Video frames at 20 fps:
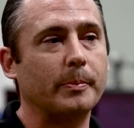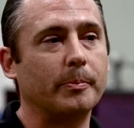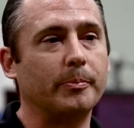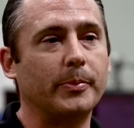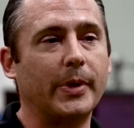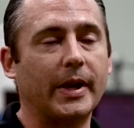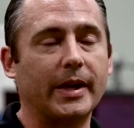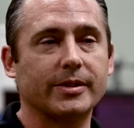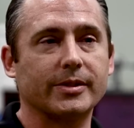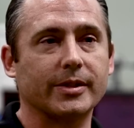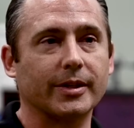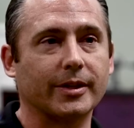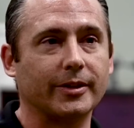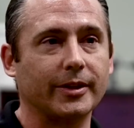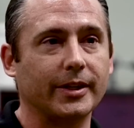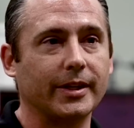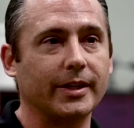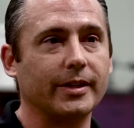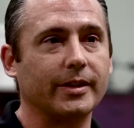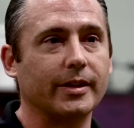
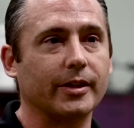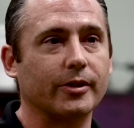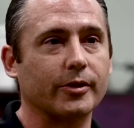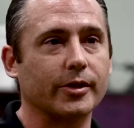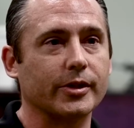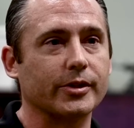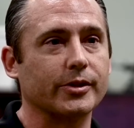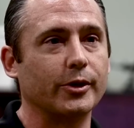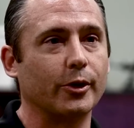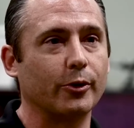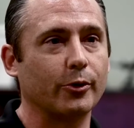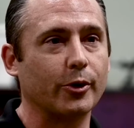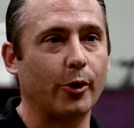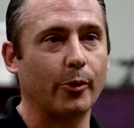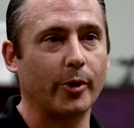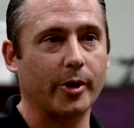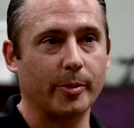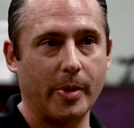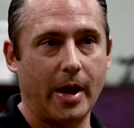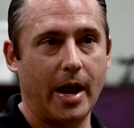Basically, there is no
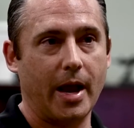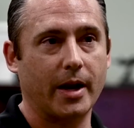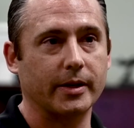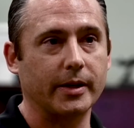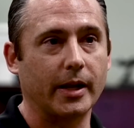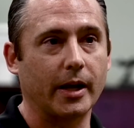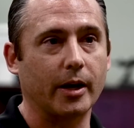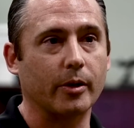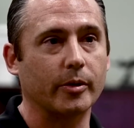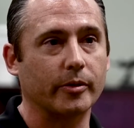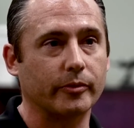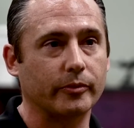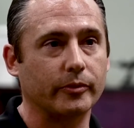going back now.